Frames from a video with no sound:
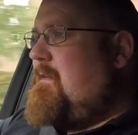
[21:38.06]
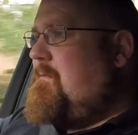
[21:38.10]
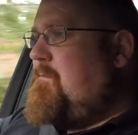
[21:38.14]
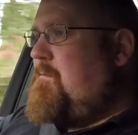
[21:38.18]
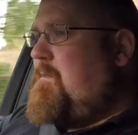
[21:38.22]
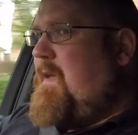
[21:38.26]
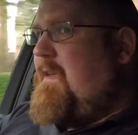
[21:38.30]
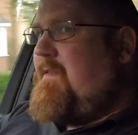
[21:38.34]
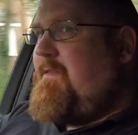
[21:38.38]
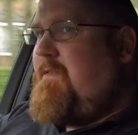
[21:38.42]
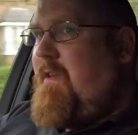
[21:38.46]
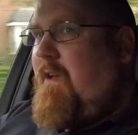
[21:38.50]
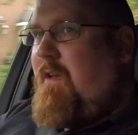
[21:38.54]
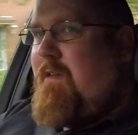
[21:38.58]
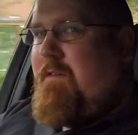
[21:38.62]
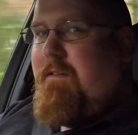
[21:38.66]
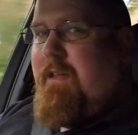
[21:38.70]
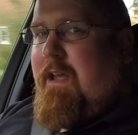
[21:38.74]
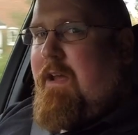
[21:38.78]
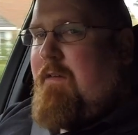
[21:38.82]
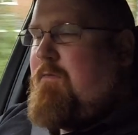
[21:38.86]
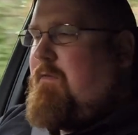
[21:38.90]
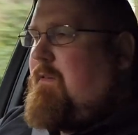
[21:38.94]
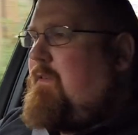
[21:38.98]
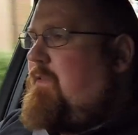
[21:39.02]
It does
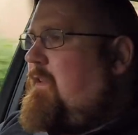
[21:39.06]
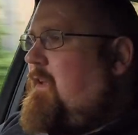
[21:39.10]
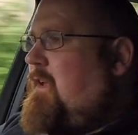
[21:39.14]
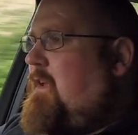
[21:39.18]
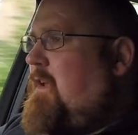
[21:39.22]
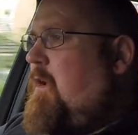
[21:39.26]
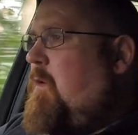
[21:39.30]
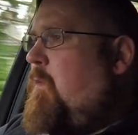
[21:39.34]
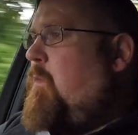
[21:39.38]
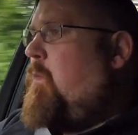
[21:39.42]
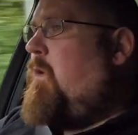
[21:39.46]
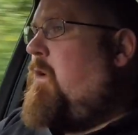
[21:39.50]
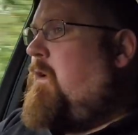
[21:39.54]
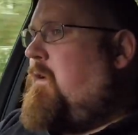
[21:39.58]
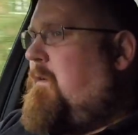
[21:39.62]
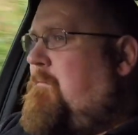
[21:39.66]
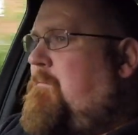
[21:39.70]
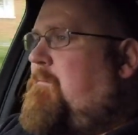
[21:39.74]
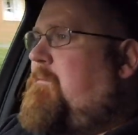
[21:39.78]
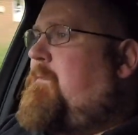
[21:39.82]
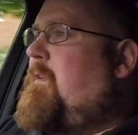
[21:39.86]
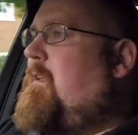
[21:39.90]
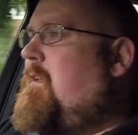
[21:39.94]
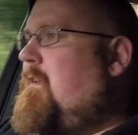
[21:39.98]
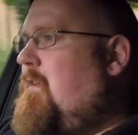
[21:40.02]
everything you want.
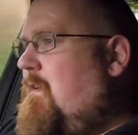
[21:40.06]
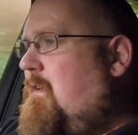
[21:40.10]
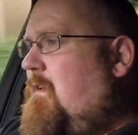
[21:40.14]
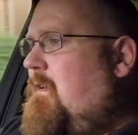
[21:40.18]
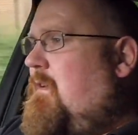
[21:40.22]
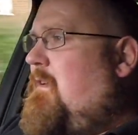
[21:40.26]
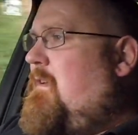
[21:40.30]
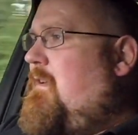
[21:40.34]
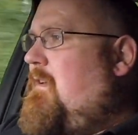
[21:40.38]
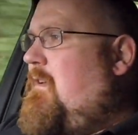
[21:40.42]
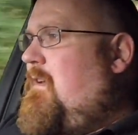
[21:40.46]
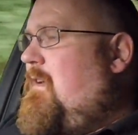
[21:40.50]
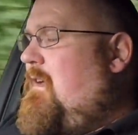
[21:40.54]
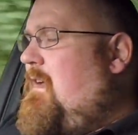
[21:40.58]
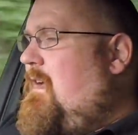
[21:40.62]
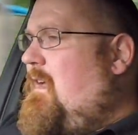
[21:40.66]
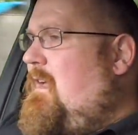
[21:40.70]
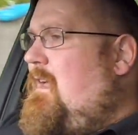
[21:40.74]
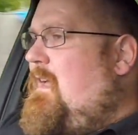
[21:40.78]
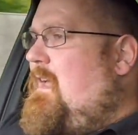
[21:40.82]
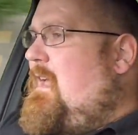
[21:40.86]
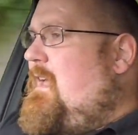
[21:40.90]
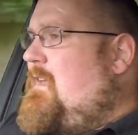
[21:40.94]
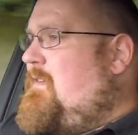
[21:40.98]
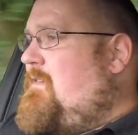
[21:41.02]

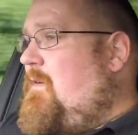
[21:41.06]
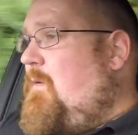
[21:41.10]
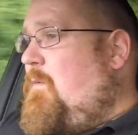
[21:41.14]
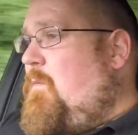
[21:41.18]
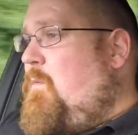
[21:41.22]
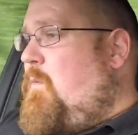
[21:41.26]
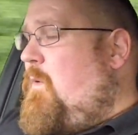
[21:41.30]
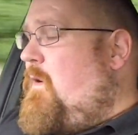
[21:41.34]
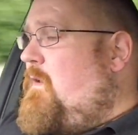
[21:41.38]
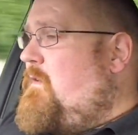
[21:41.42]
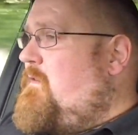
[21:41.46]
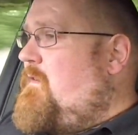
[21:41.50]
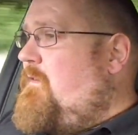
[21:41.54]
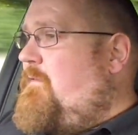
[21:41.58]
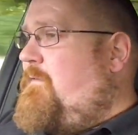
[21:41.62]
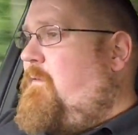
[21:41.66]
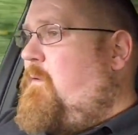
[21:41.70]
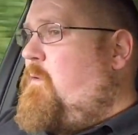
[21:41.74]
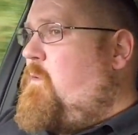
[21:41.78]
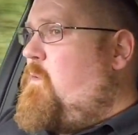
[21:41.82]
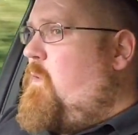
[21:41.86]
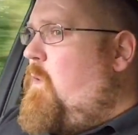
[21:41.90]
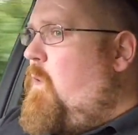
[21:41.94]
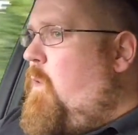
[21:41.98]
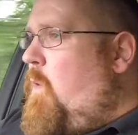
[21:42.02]
It's a
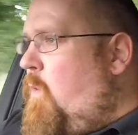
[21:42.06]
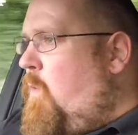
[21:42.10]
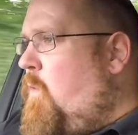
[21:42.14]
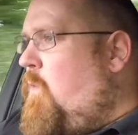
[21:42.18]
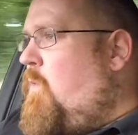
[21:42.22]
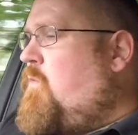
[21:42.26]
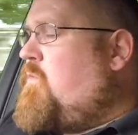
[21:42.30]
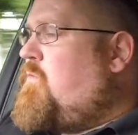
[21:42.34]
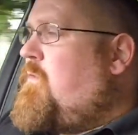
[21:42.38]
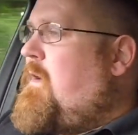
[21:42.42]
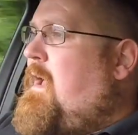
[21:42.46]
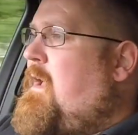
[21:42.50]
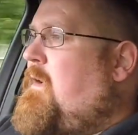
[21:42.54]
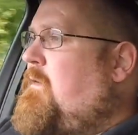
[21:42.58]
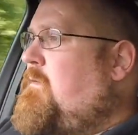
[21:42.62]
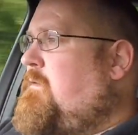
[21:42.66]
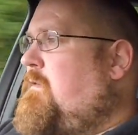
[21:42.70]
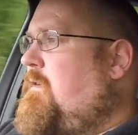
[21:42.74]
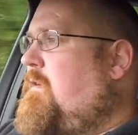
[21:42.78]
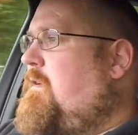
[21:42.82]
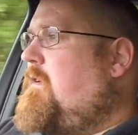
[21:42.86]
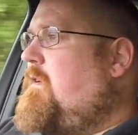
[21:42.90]
wonderful all-round